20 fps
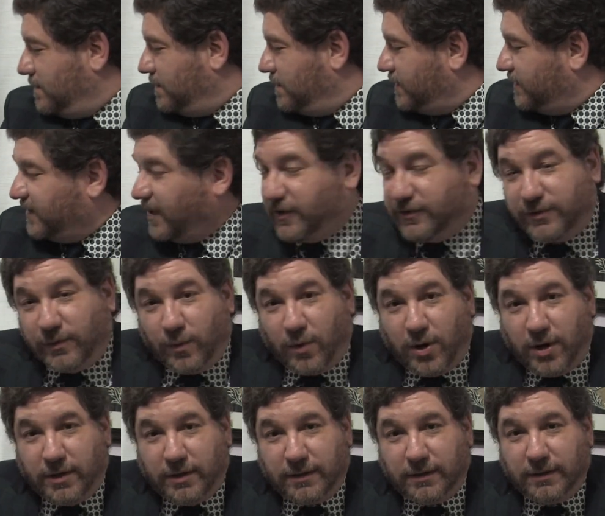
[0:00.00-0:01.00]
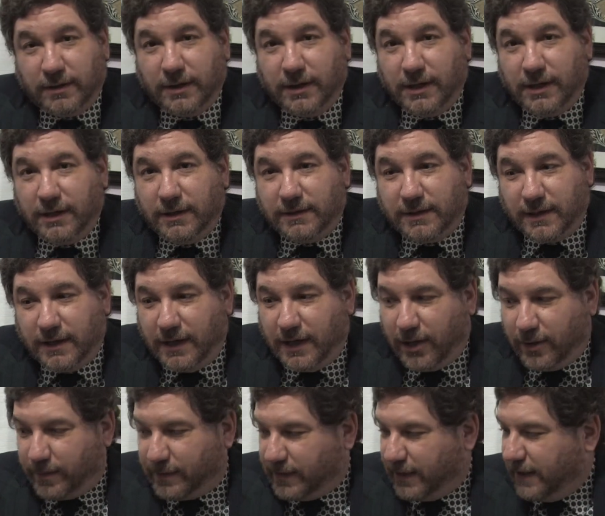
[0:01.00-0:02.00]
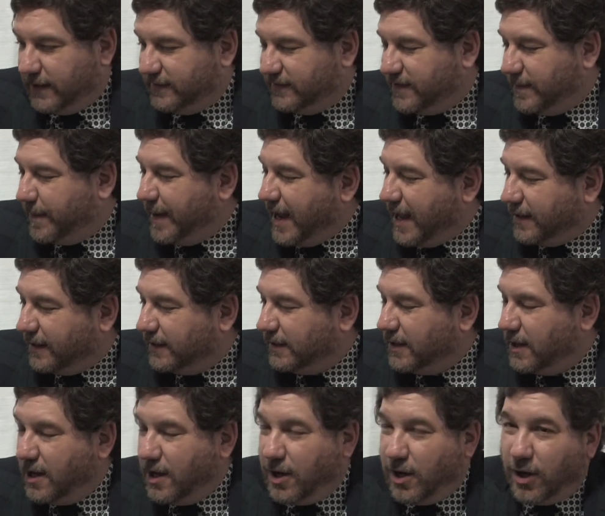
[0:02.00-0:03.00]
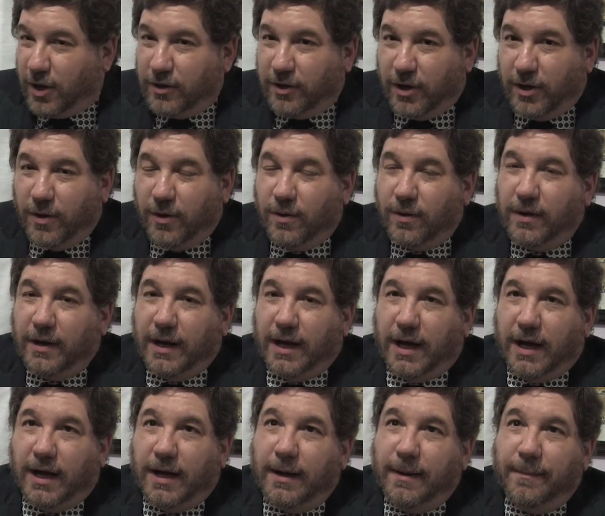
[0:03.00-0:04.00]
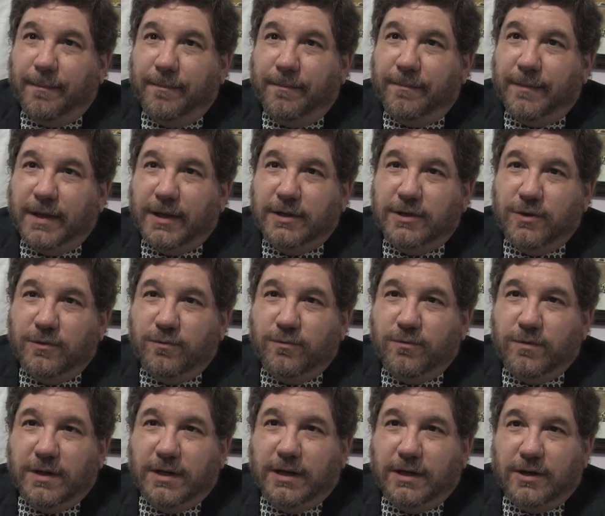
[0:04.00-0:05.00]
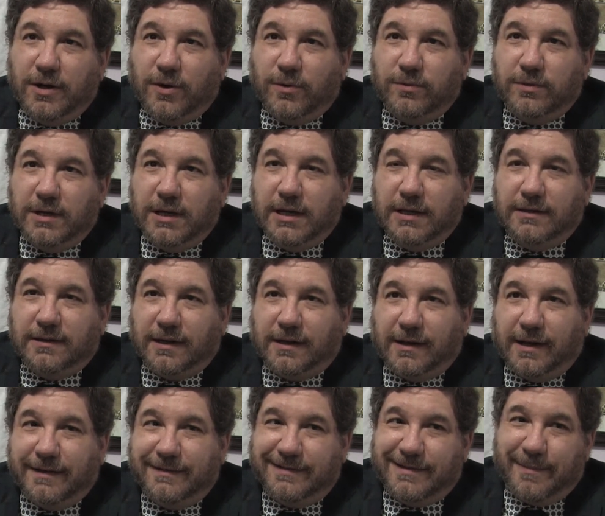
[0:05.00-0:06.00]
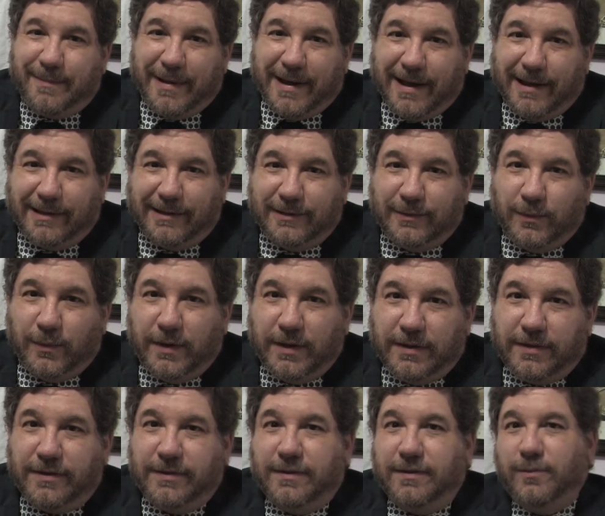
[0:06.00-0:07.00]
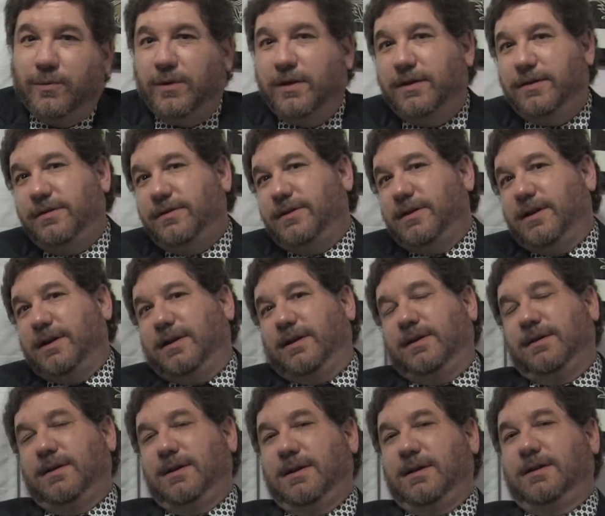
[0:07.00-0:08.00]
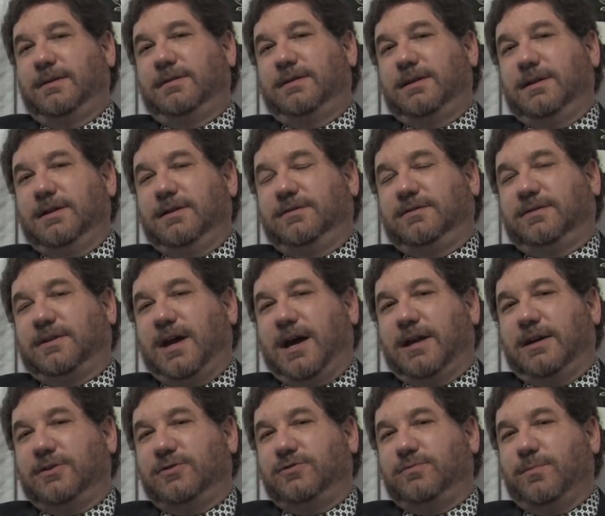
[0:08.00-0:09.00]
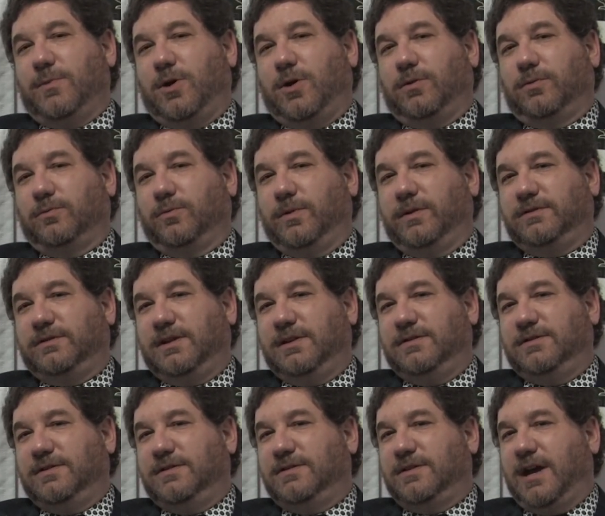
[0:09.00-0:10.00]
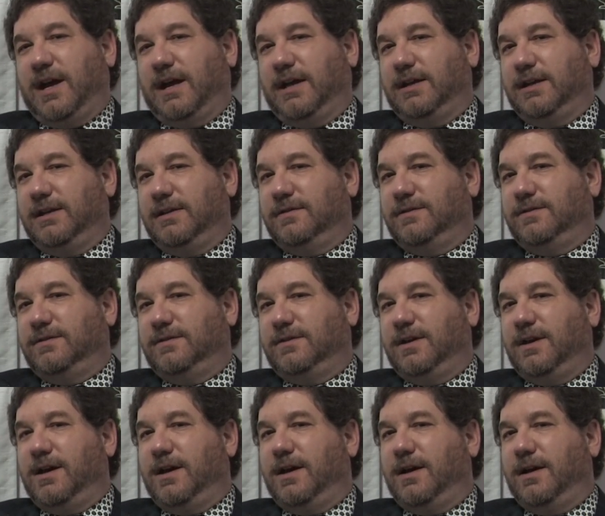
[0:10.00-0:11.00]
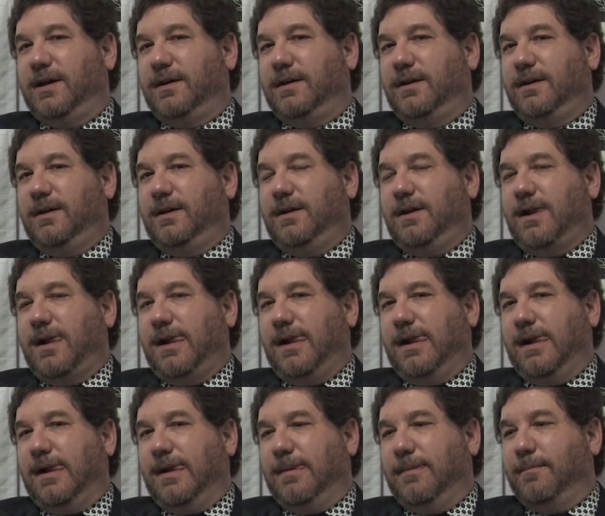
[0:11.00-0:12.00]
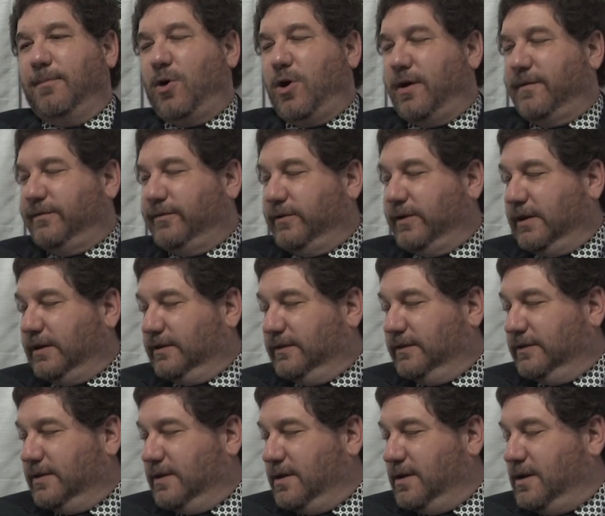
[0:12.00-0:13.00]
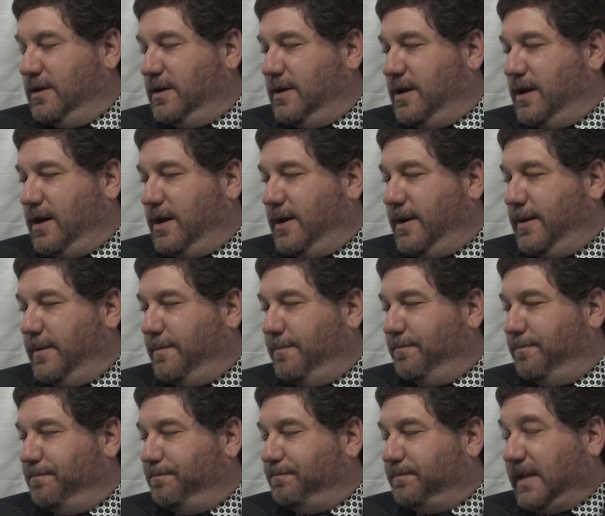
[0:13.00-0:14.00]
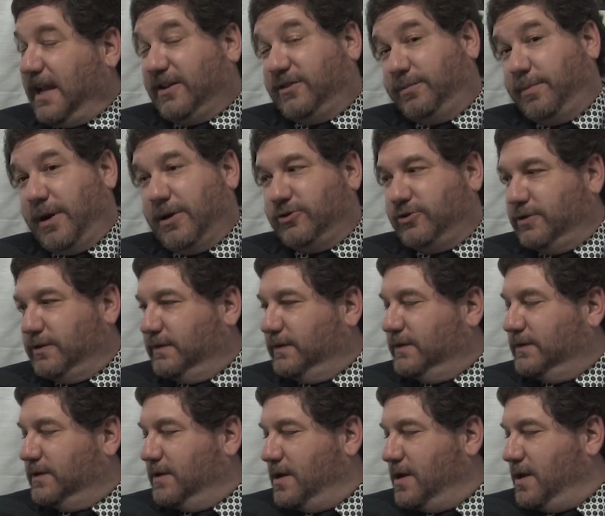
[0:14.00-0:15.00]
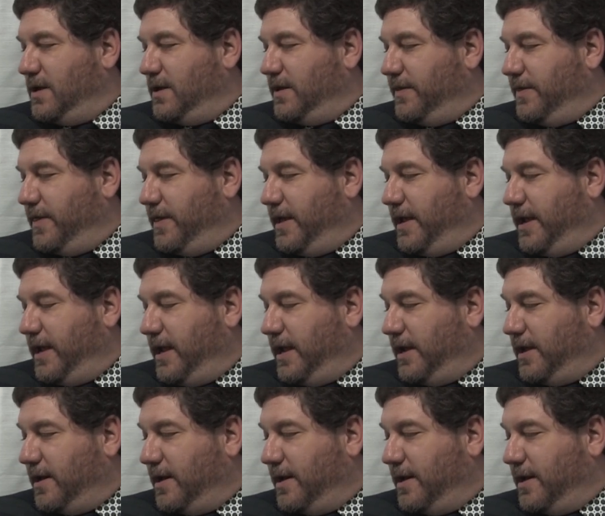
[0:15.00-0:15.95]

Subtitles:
seltzer water to help cleanse the palate. Although you really don't need to cleanse the palate with the Scottish Malt Whisky Society's offerings, expressions. They